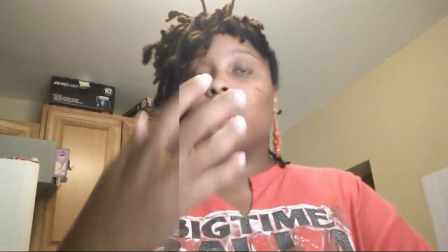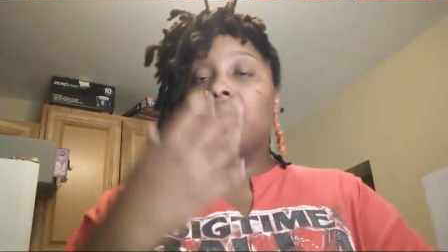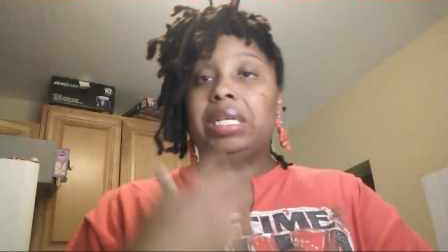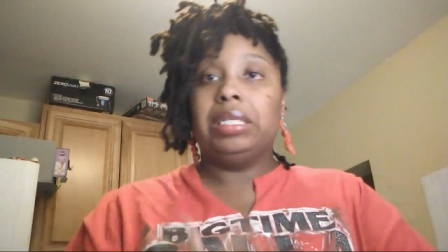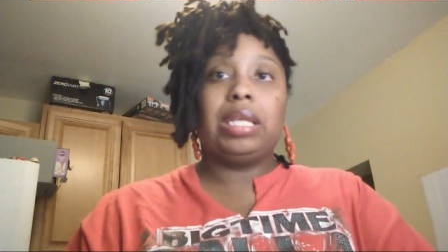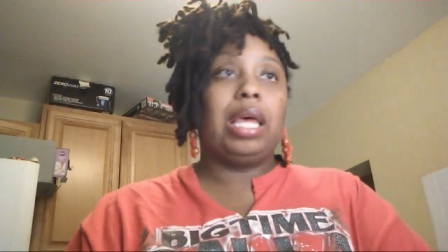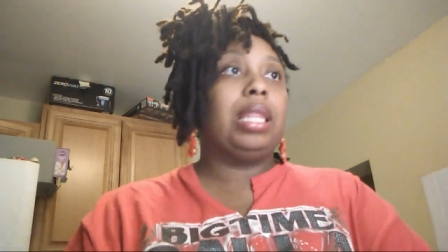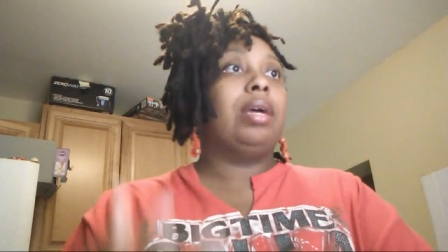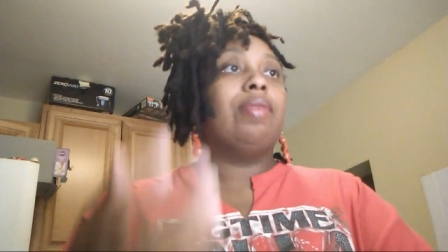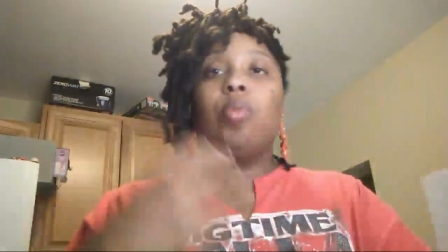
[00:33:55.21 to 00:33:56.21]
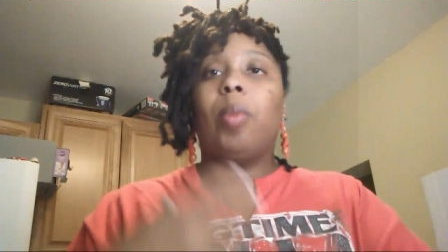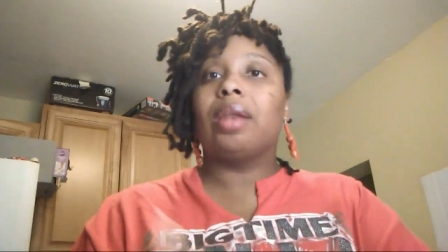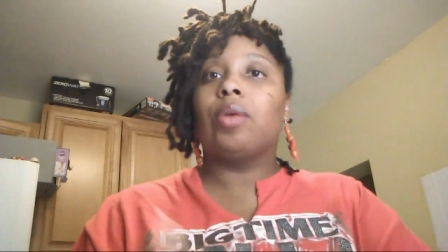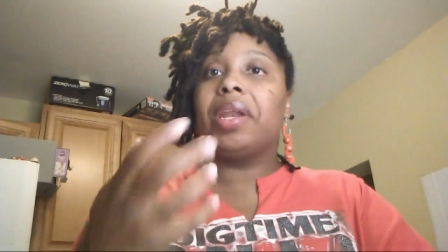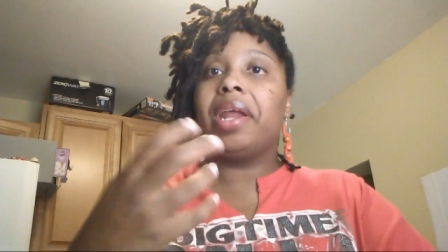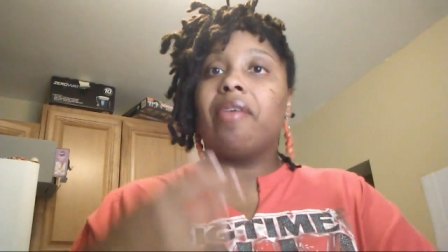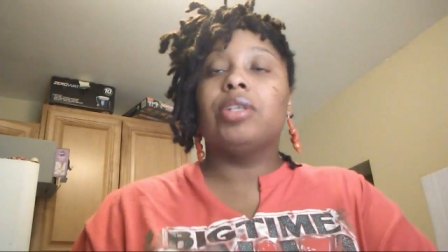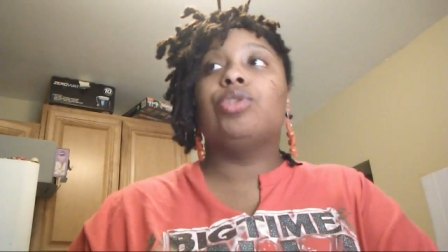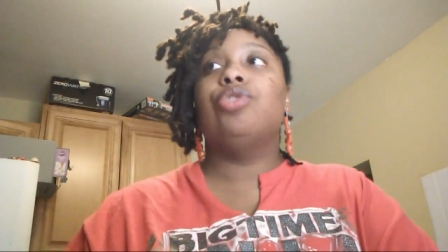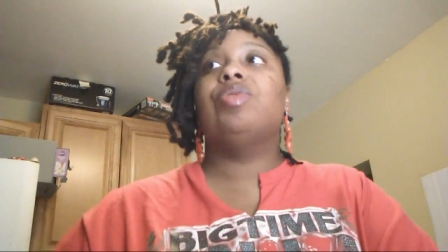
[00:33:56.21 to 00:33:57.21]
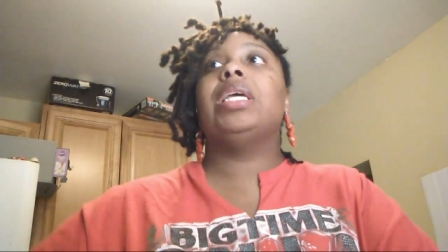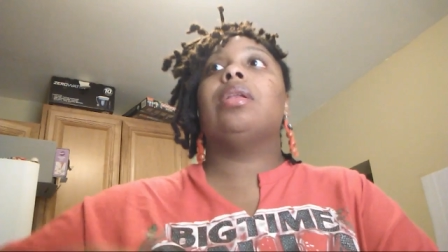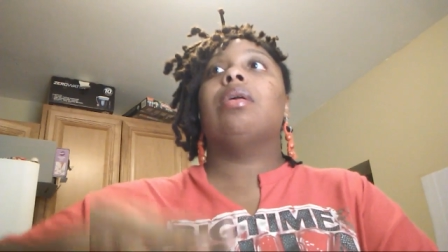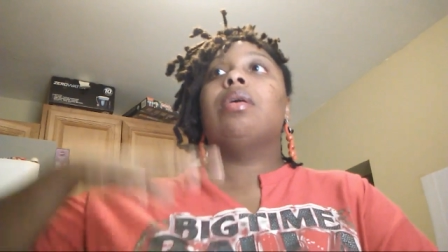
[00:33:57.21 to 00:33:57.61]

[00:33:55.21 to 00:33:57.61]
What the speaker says: reselling, of couponing, whatever, is when you get